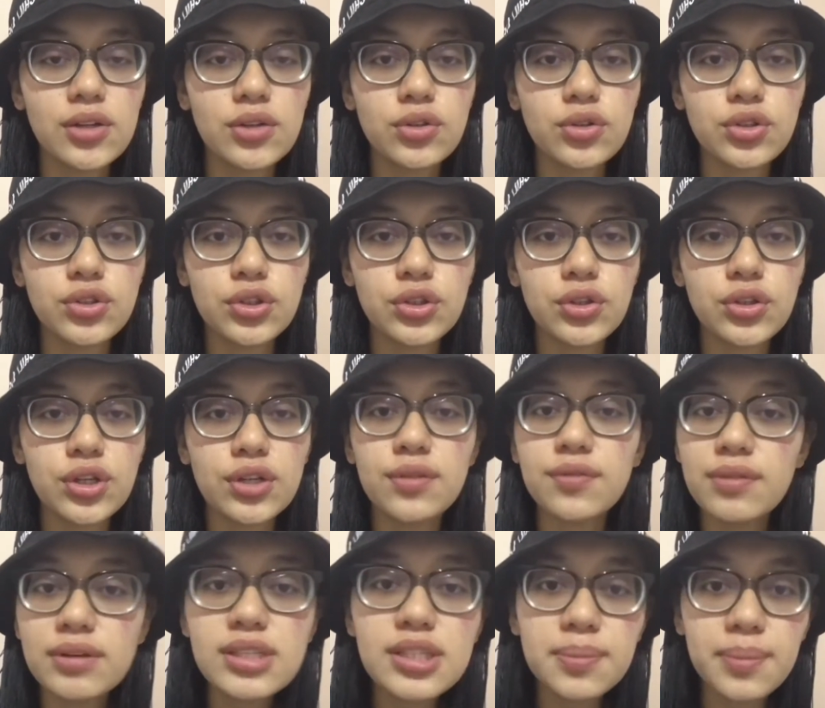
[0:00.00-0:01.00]
to
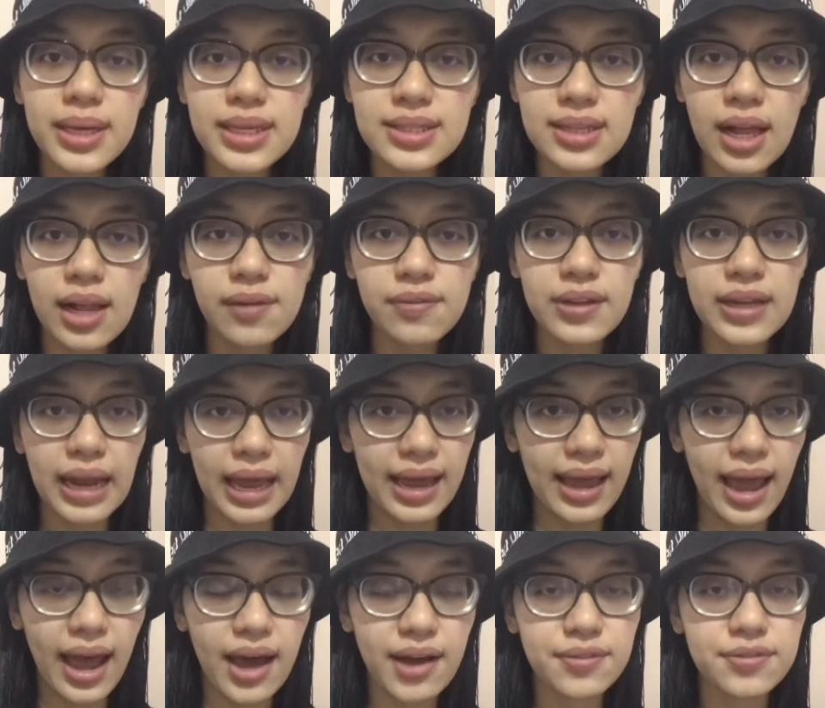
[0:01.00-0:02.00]
convince myself that I
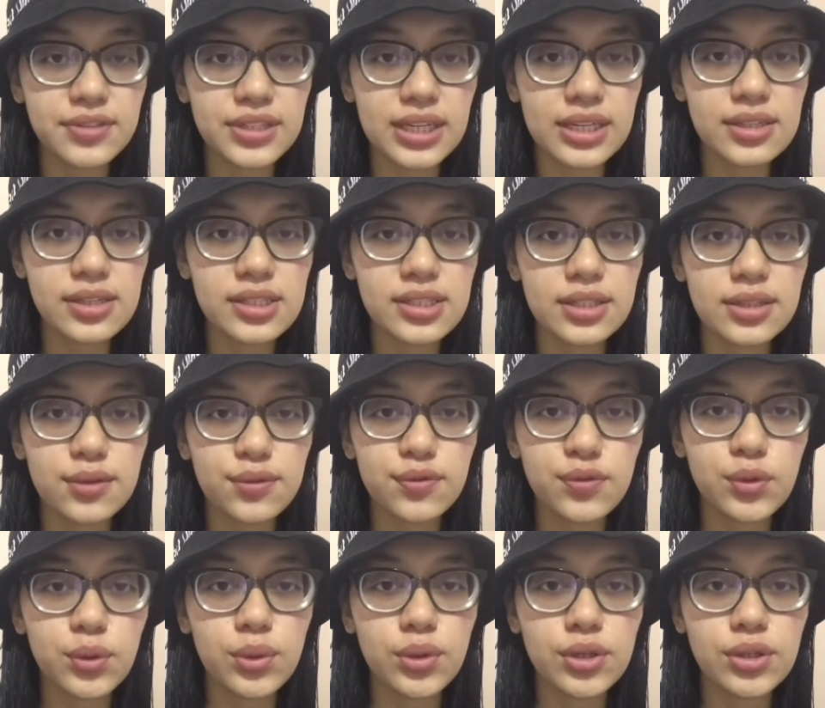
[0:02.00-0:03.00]
have this, and
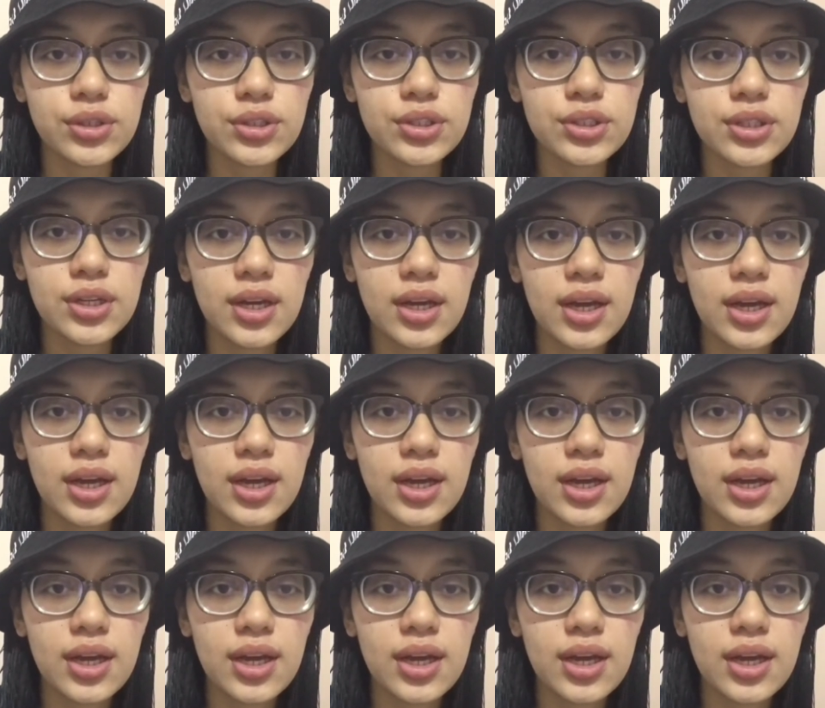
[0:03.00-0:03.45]
of course